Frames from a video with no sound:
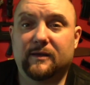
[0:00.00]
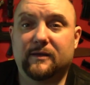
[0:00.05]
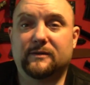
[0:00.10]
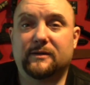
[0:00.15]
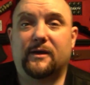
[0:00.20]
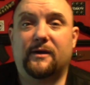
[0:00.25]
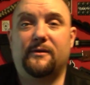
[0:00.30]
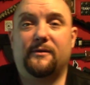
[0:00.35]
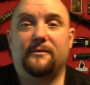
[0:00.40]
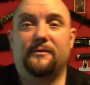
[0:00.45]

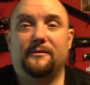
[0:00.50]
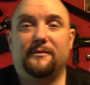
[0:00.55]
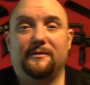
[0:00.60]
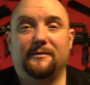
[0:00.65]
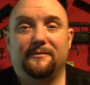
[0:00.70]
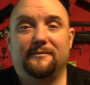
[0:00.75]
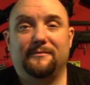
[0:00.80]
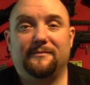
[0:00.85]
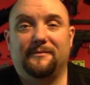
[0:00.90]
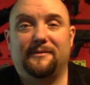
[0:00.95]
So
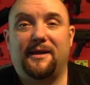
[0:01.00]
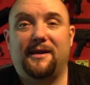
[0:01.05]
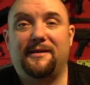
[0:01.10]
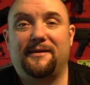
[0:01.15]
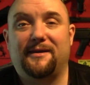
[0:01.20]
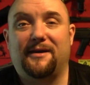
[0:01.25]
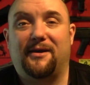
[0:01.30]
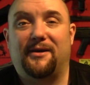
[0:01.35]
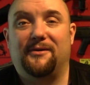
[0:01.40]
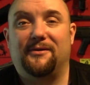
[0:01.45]
there
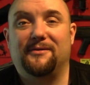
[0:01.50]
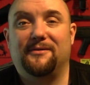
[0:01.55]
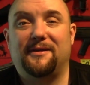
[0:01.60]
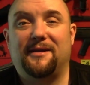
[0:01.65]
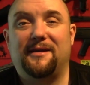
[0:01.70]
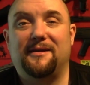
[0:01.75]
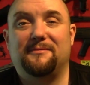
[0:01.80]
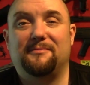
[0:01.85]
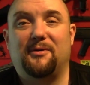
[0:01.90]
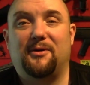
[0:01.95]
you go,
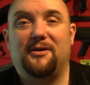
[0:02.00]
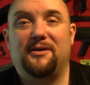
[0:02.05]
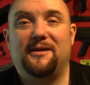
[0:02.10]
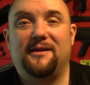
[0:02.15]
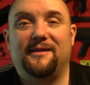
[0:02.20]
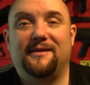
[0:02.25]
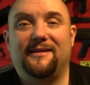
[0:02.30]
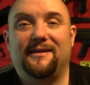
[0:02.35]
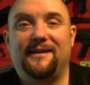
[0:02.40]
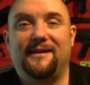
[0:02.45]
that is
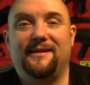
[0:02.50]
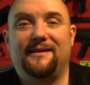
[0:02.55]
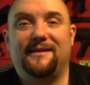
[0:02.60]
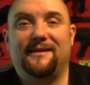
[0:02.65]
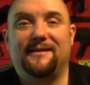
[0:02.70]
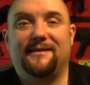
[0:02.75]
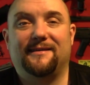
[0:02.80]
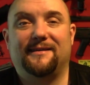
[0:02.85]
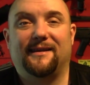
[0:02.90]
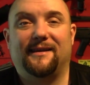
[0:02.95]
my
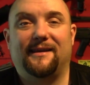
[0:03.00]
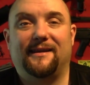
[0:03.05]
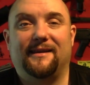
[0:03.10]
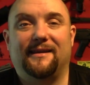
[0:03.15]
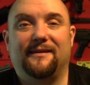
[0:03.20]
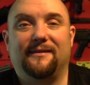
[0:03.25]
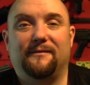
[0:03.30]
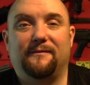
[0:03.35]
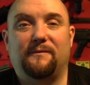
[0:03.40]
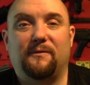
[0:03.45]
EDC
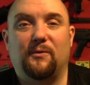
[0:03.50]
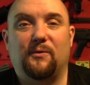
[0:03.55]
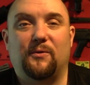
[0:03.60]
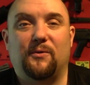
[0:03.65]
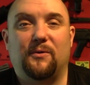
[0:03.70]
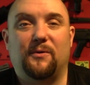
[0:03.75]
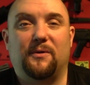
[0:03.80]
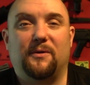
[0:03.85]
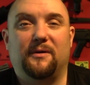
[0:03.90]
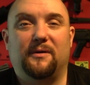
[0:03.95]

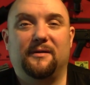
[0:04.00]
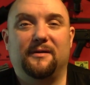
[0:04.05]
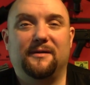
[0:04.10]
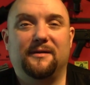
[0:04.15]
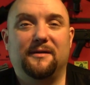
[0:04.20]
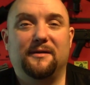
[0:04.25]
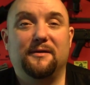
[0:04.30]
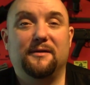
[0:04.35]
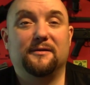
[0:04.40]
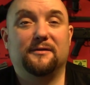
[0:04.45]
for
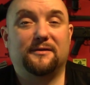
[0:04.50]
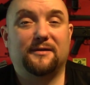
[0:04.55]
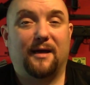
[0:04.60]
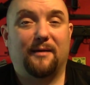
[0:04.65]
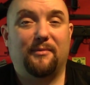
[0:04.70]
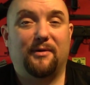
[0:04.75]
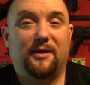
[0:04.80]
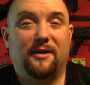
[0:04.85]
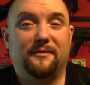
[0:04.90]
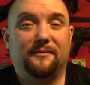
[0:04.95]

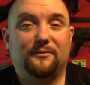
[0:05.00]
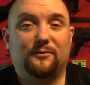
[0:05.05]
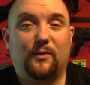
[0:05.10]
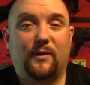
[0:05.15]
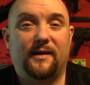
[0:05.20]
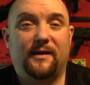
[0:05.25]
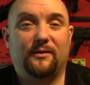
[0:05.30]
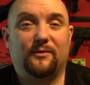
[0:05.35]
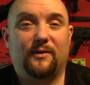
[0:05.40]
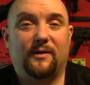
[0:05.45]
summer
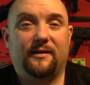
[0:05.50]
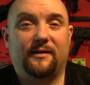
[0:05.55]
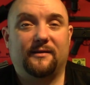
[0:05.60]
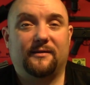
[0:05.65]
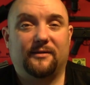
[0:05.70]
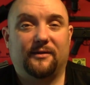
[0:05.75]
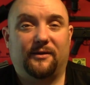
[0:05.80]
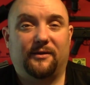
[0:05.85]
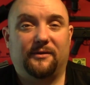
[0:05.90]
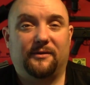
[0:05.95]

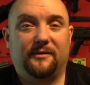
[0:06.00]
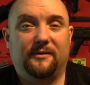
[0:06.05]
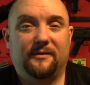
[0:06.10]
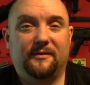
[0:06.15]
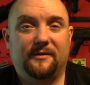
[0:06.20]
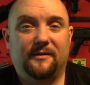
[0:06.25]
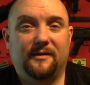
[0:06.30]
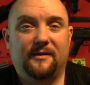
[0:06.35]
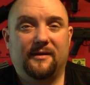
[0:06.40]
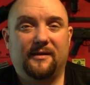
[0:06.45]
2022.
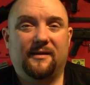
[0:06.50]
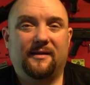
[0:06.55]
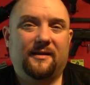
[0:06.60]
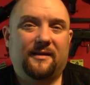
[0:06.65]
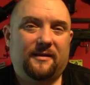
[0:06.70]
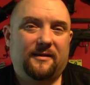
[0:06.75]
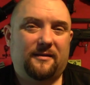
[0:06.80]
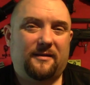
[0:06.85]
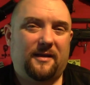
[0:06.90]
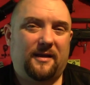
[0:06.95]

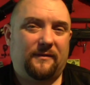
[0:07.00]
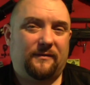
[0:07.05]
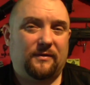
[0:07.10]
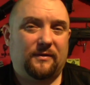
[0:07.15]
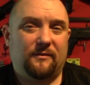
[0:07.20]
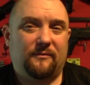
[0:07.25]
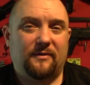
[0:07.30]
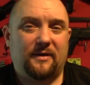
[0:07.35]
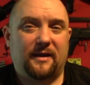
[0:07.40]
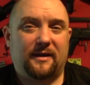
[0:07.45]
If
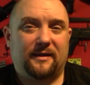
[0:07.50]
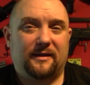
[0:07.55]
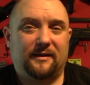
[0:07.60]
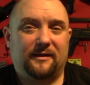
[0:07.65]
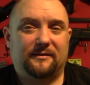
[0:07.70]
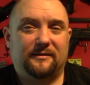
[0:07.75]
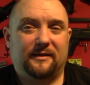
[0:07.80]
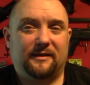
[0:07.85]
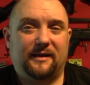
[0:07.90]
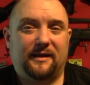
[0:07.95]
you're
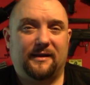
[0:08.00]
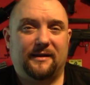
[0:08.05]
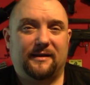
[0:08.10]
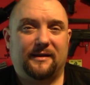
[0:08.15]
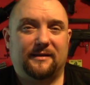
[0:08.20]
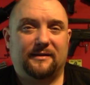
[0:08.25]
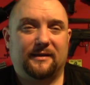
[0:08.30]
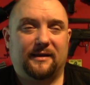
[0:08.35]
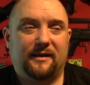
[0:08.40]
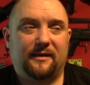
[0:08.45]
regular to
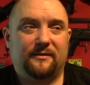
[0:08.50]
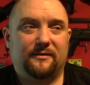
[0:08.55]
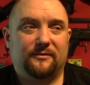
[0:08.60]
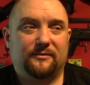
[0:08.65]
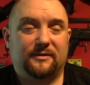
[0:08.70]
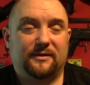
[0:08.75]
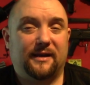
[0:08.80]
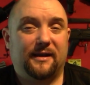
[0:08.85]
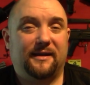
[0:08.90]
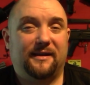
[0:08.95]
the EDCs, you'll
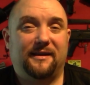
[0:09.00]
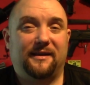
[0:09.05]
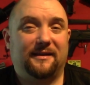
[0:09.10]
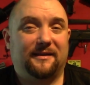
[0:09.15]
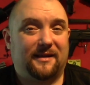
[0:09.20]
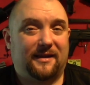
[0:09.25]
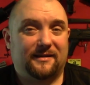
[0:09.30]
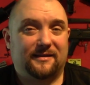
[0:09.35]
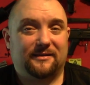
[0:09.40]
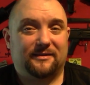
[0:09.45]
see that
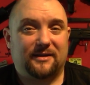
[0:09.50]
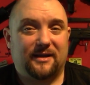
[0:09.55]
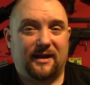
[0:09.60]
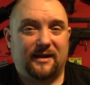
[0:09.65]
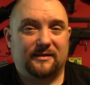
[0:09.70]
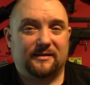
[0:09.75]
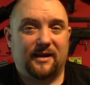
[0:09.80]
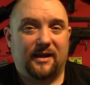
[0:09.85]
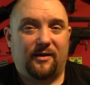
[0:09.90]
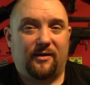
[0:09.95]
it doesn't
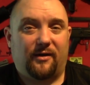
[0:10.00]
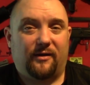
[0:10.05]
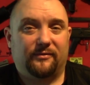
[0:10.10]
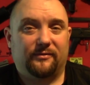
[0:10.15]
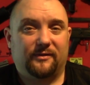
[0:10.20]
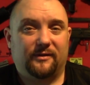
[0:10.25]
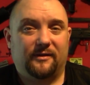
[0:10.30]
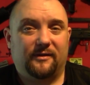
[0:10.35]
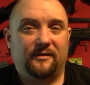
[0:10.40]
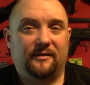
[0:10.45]
change that
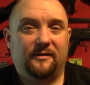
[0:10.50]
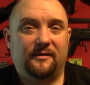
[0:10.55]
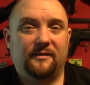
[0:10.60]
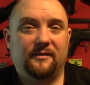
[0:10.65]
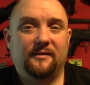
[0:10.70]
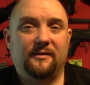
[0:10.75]
often.